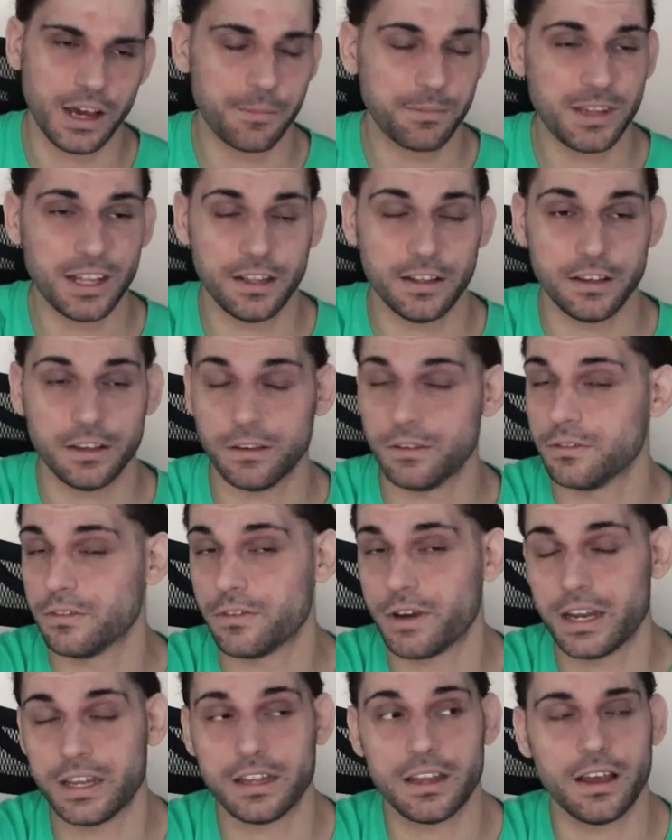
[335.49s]
I'm telling you
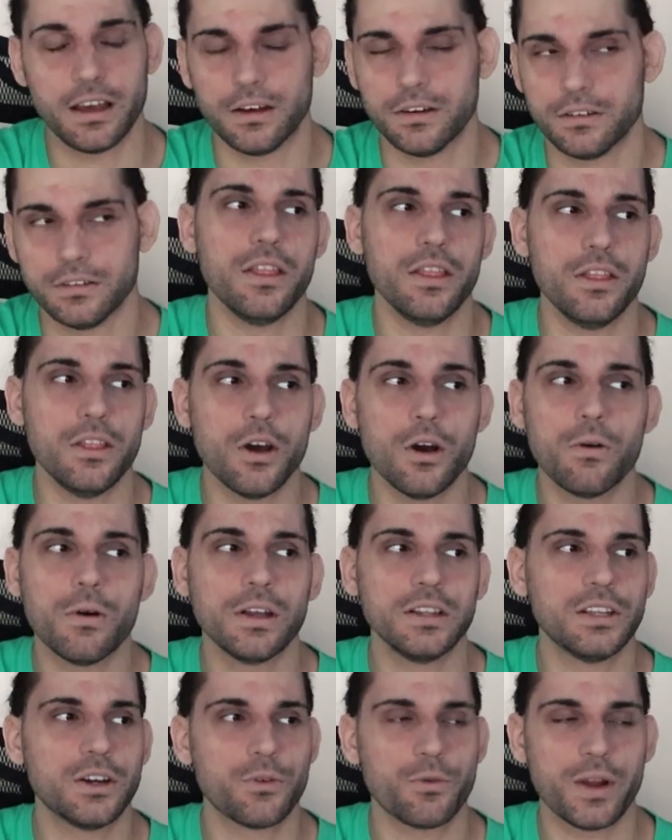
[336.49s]
right now, no
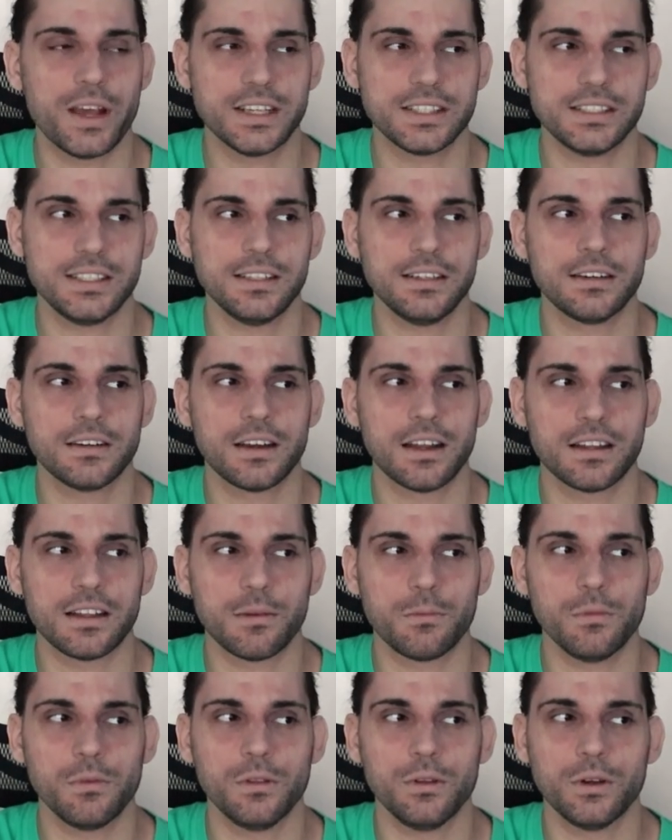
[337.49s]
other wrestler that
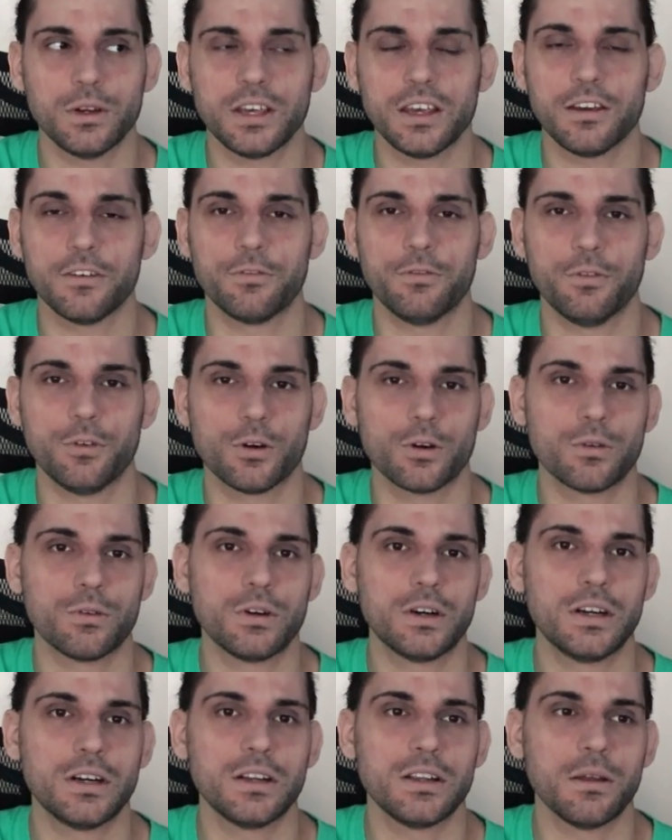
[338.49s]
I'm looking
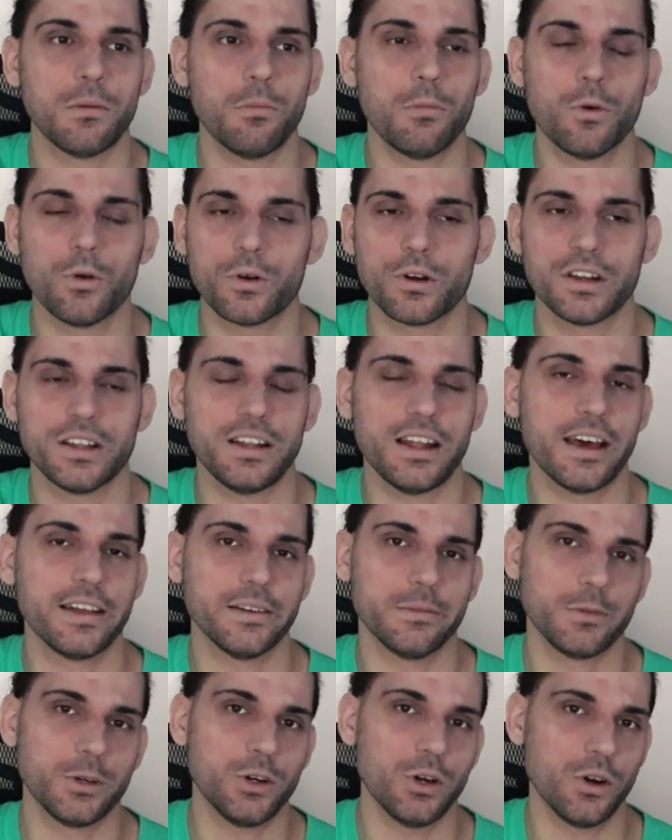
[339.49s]
forward more than
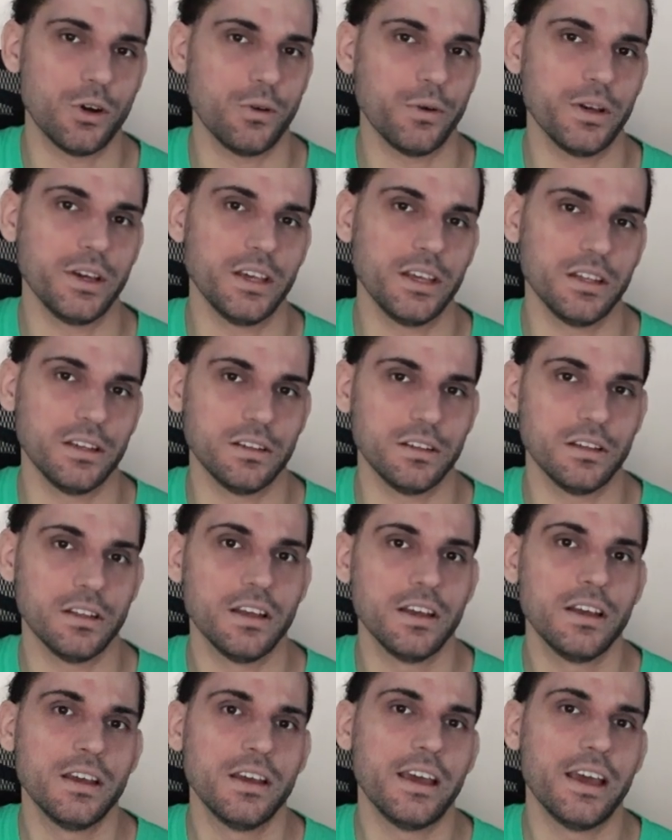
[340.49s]
Adam Cole in
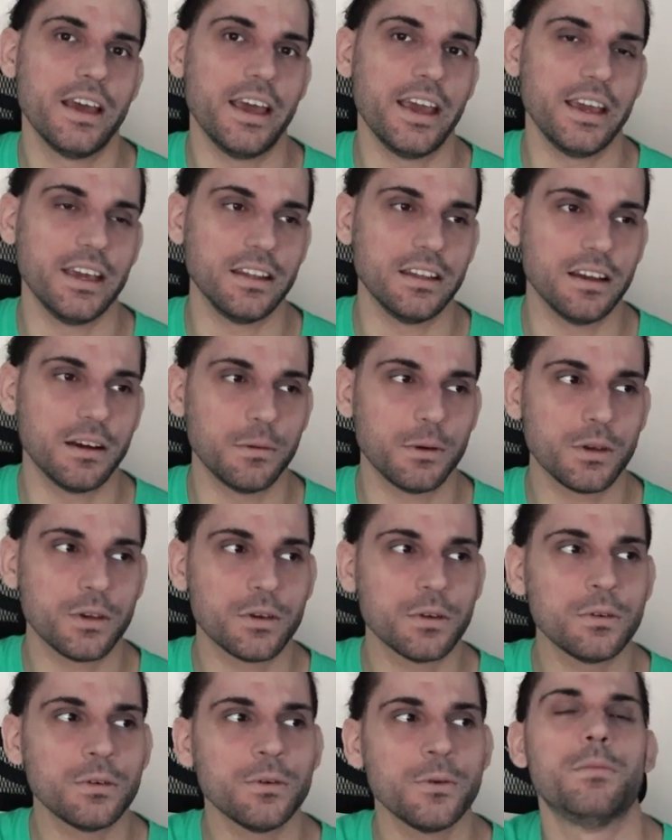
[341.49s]

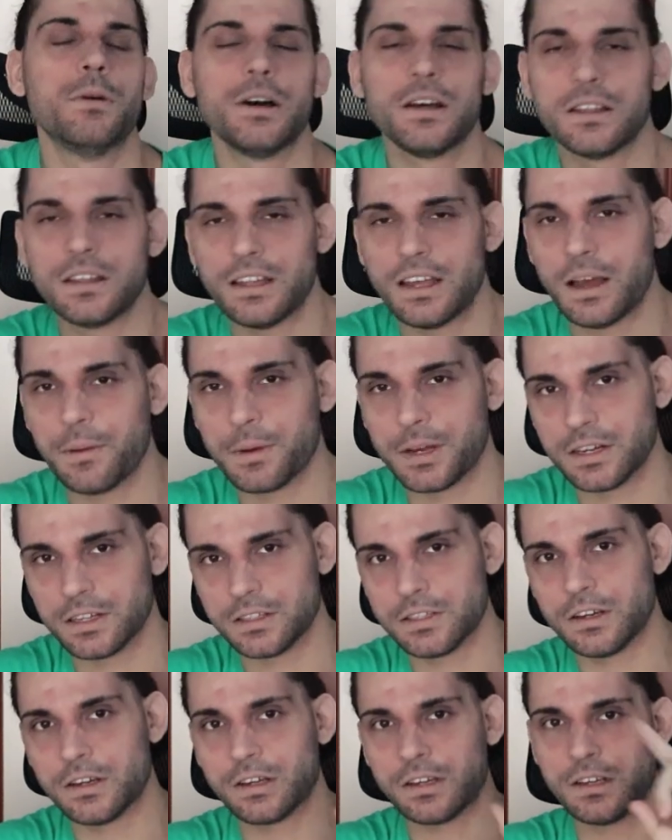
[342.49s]
AEW, but I'm gonna
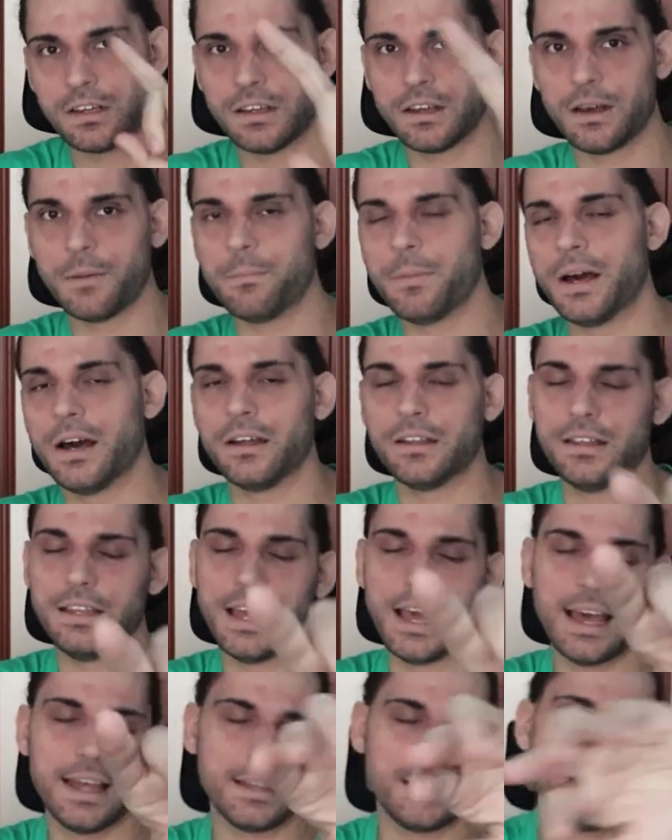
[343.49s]
talk about
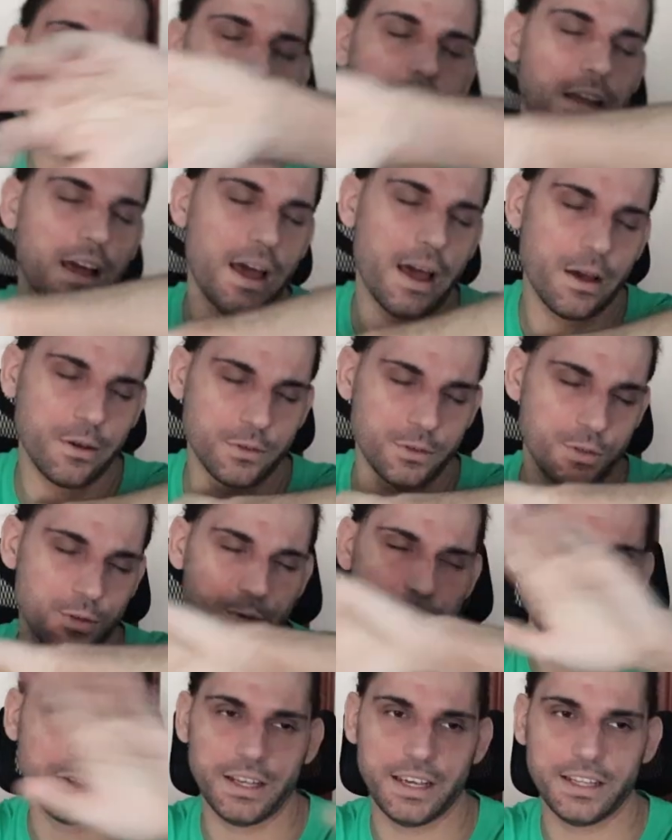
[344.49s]
that in the
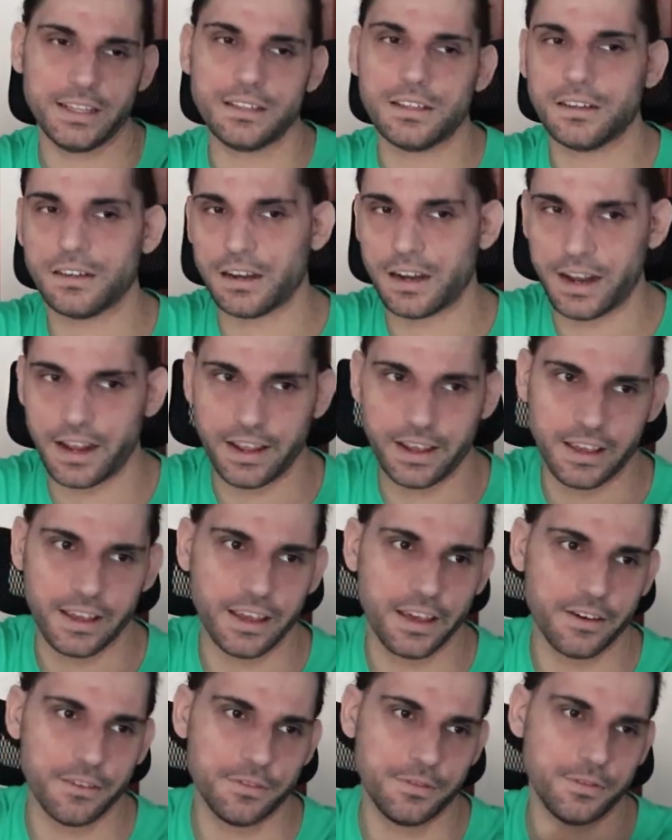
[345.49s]
outro later. I
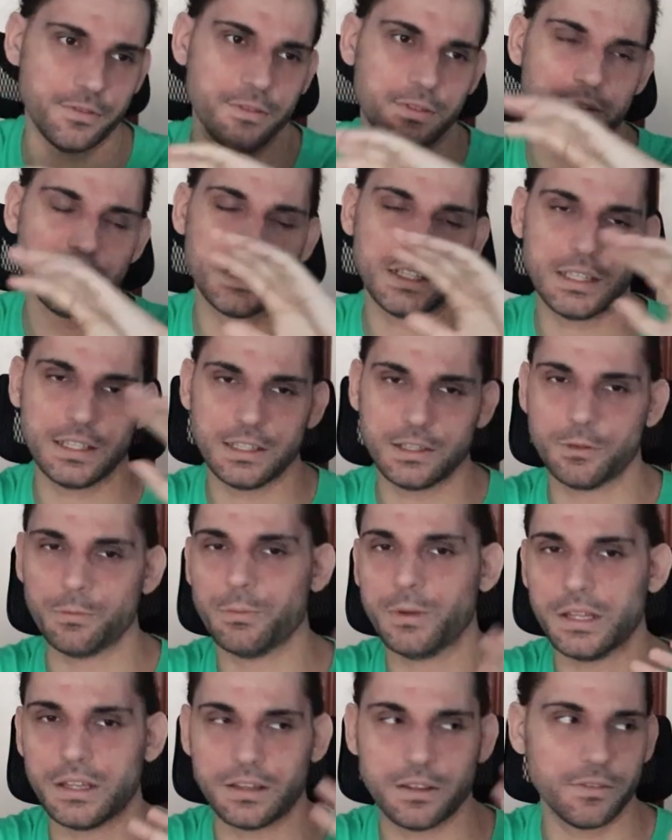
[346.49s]
have a little
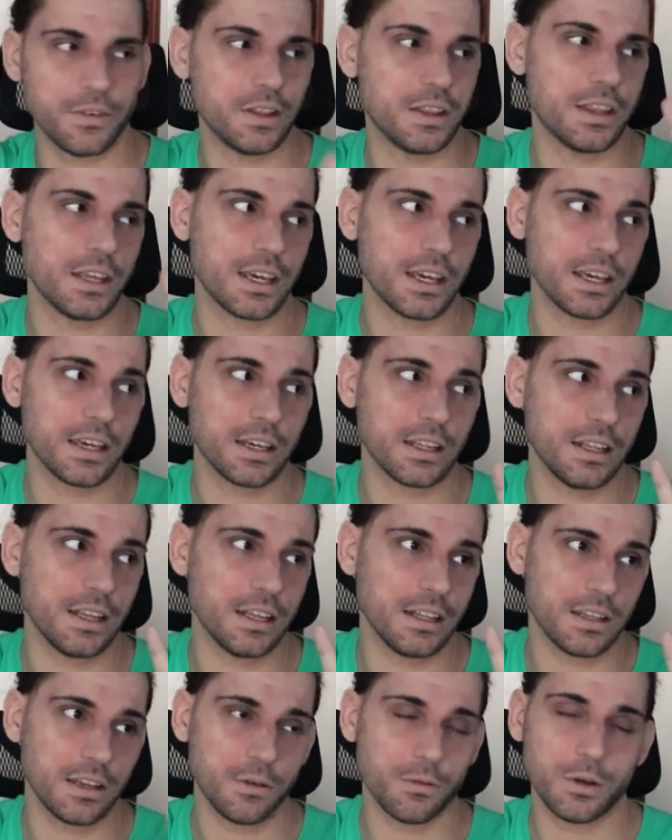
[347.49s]
bit of a thing
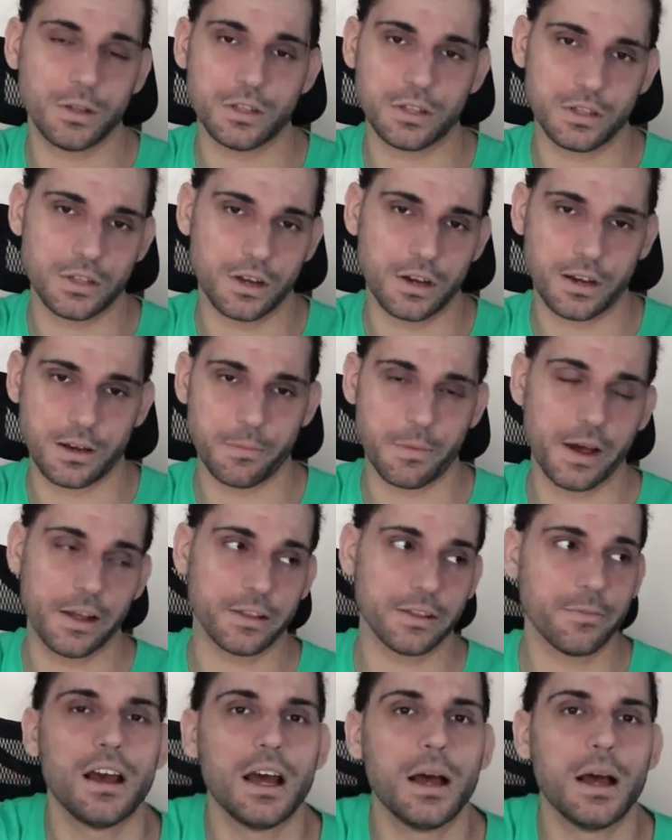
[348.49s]
that I want to talk about.